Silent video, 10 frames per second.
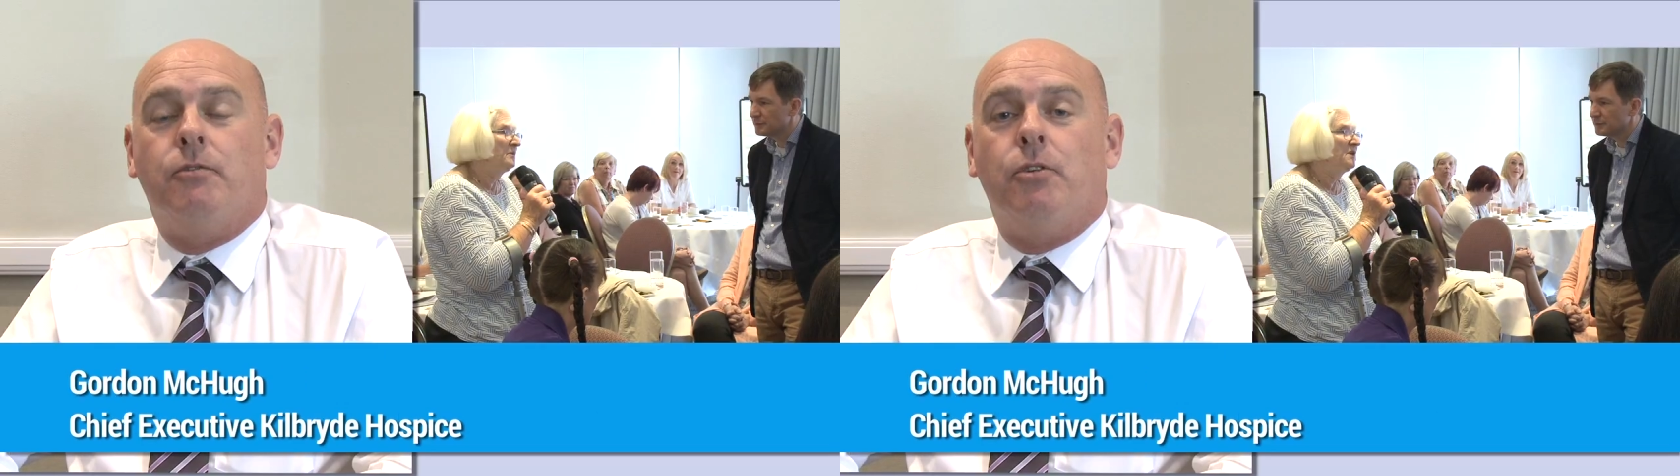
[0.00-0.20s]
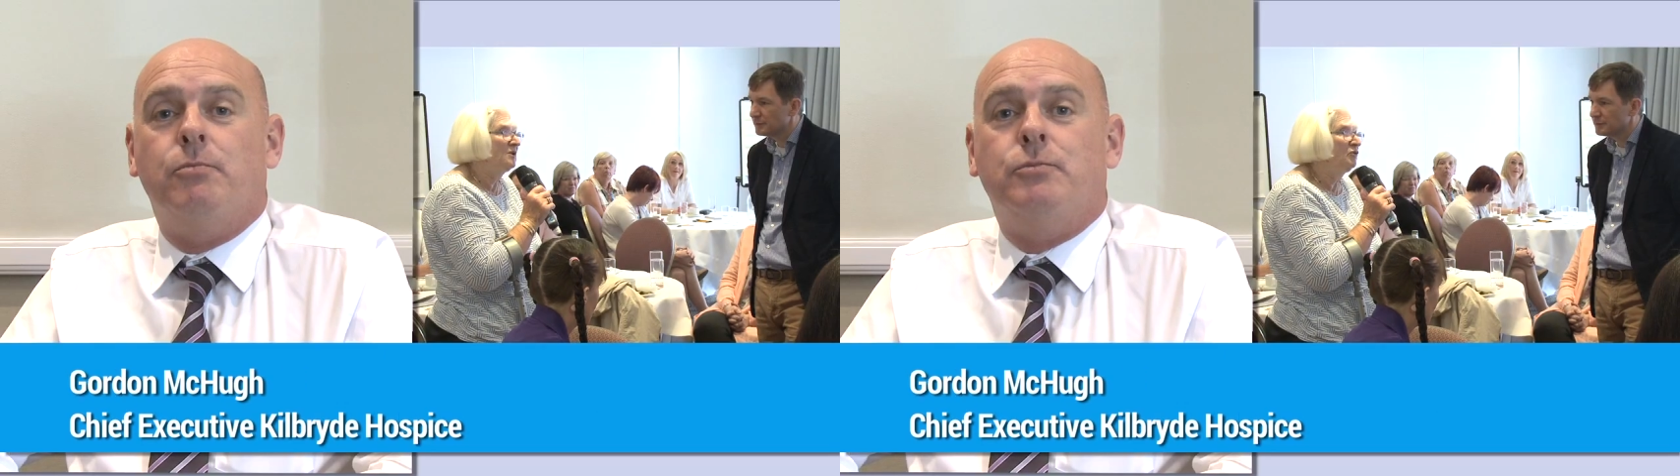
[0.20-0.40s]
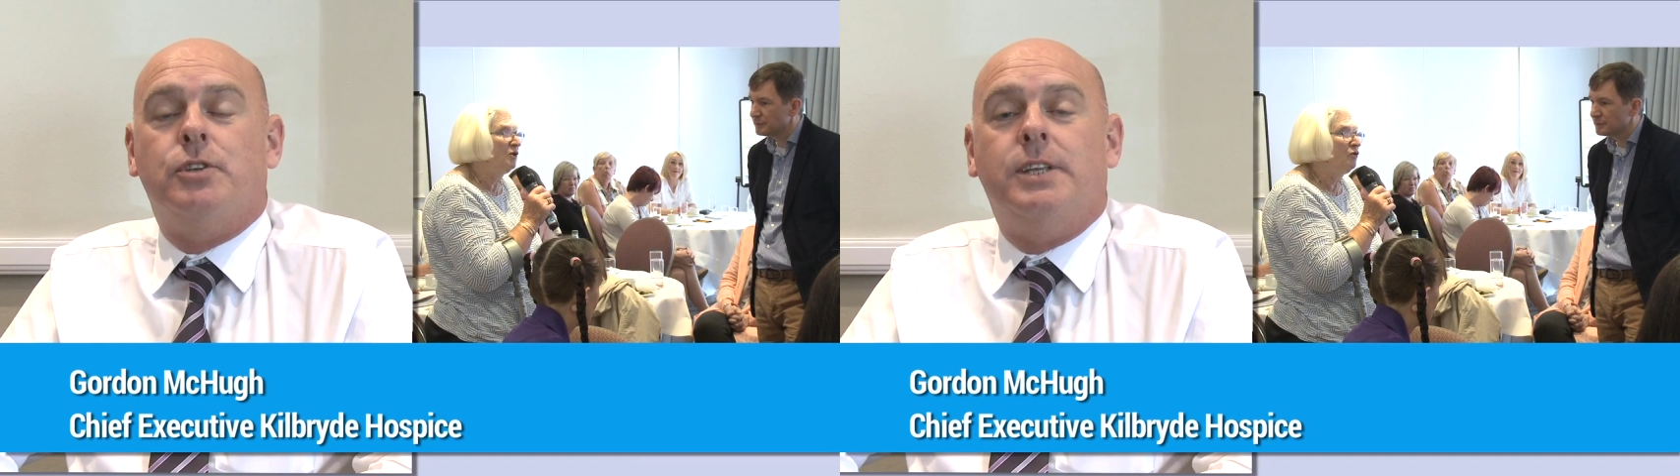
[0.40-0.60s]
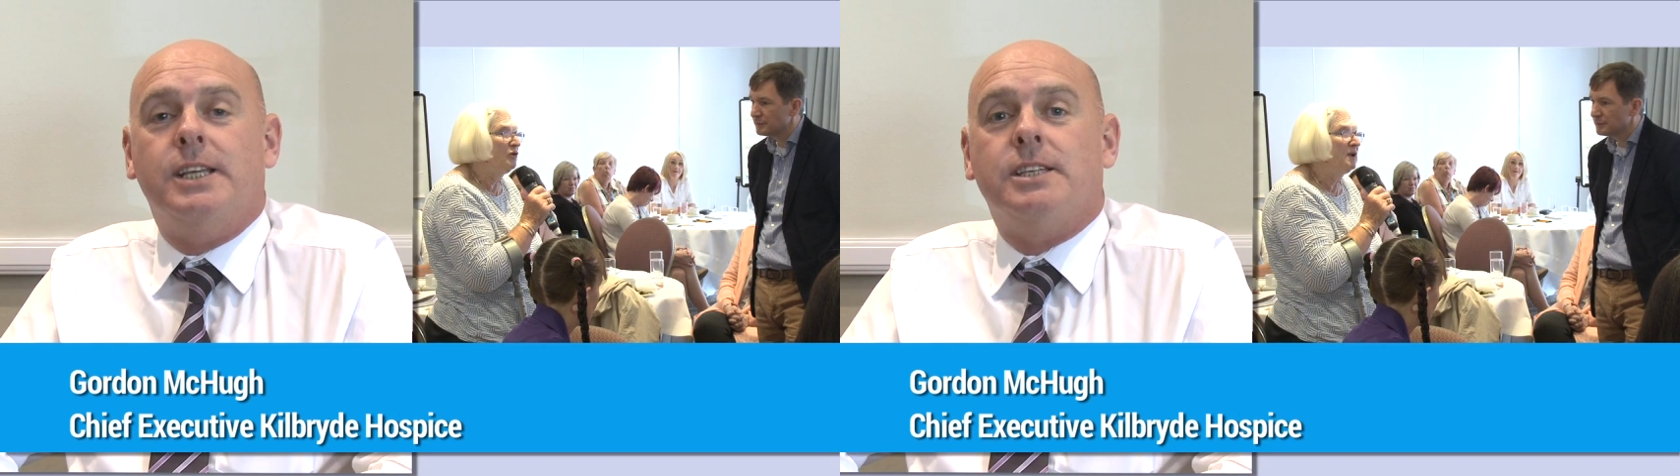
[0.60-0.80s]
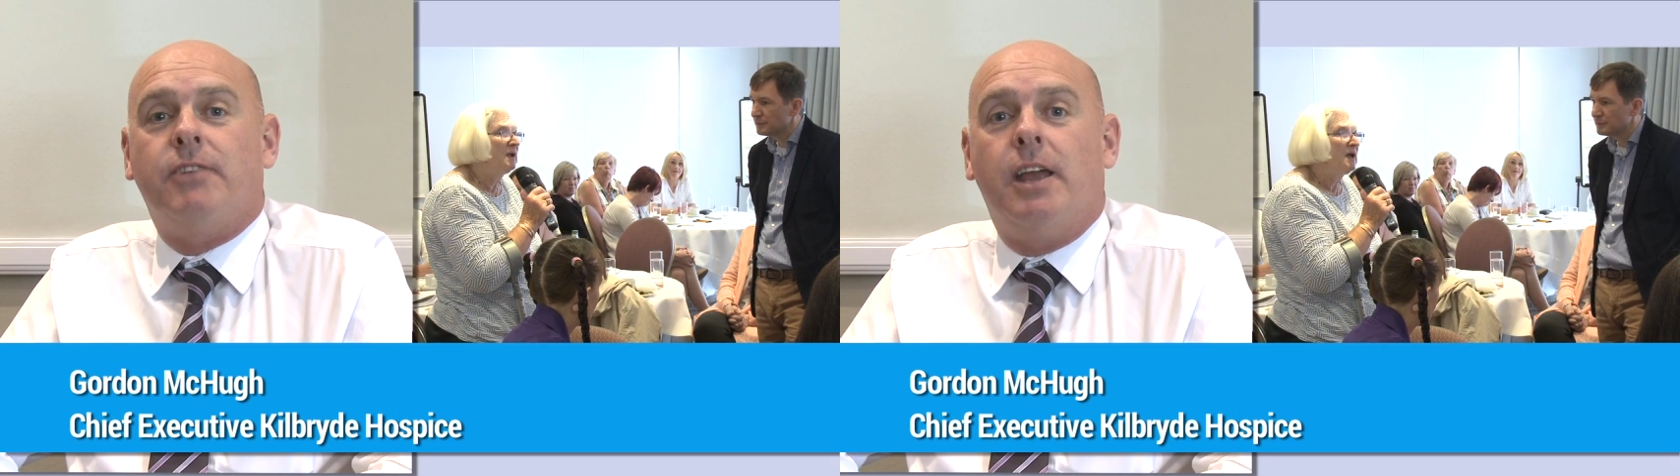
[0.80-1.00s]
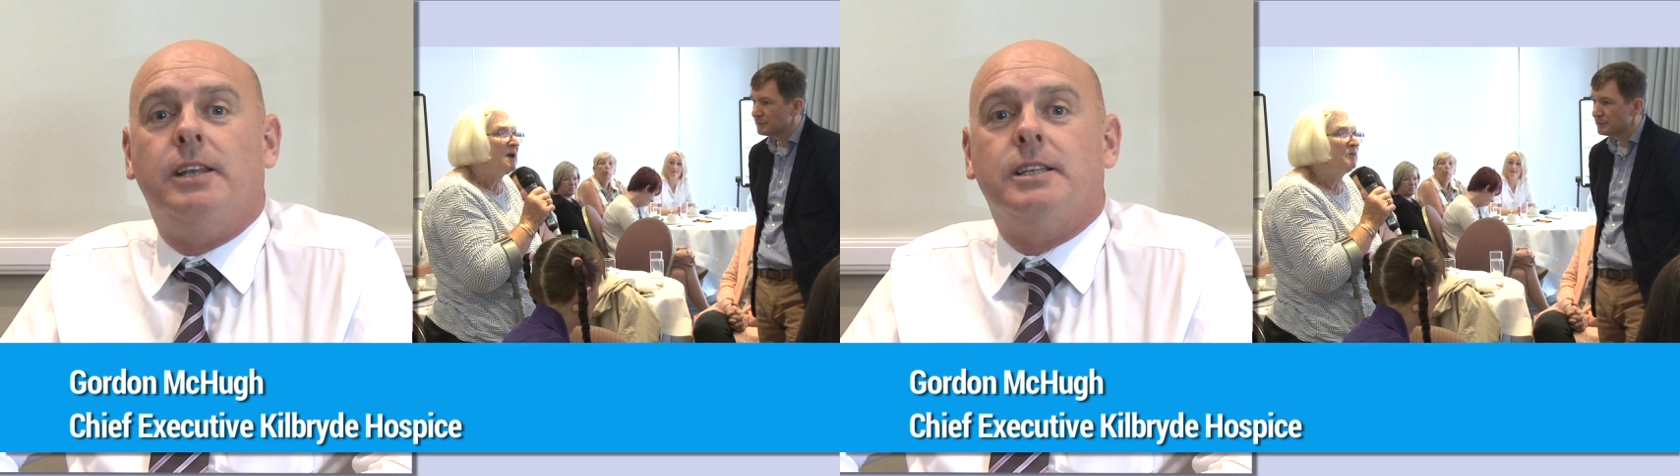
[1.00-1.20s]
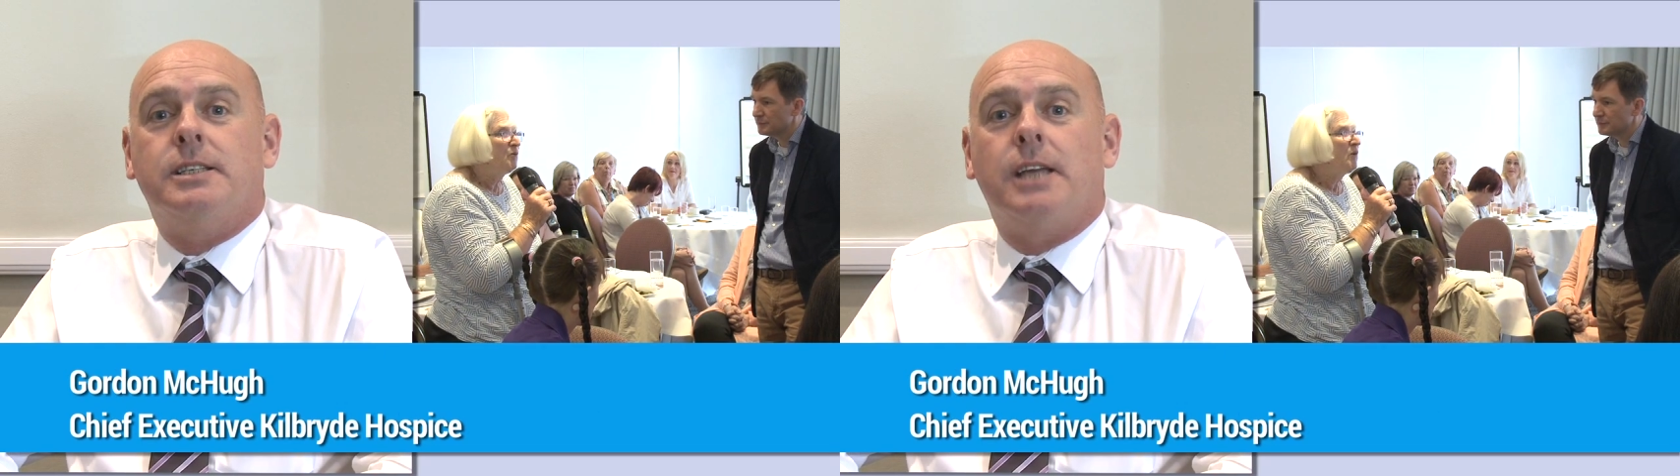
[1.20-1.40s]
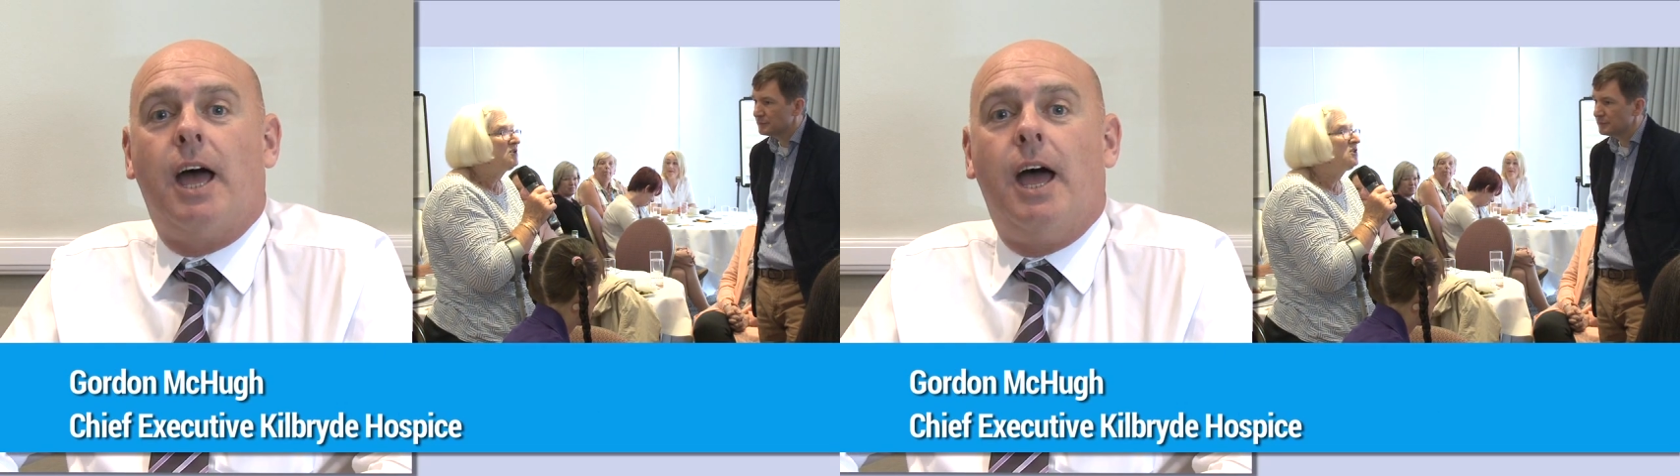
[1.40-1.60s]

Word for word: From today's event,